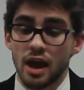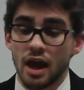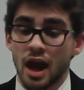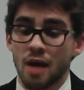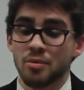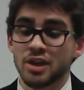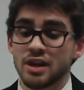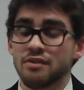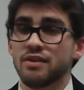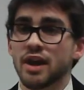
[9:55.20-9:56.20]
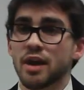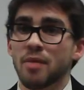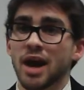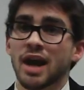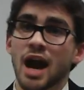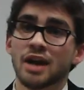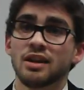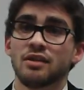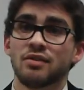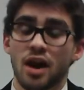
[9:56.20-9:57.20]
I believe that my
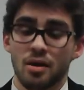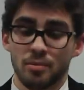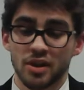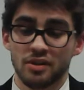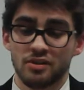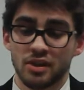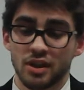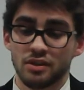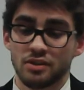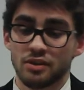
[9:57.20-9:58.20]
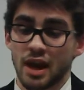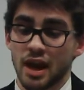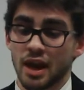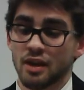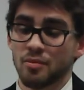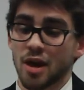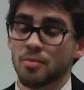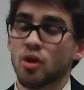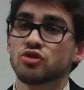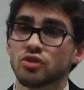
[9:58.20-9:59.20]
cognitive competencies and my
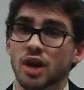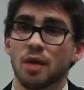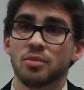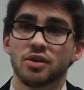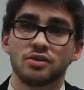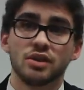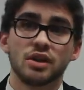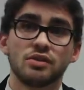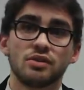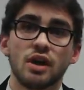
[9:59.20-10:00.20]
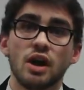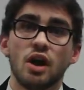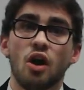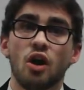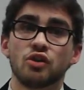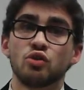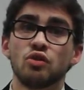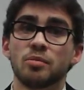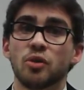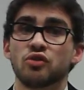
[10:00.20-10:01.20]
emotional competencies are
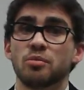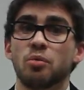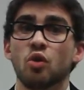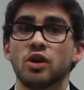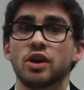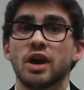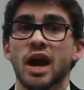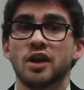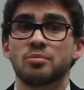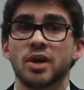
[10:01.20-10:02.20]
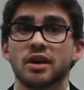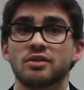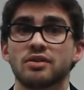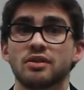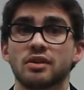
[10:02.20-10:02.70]
two of the most important aspects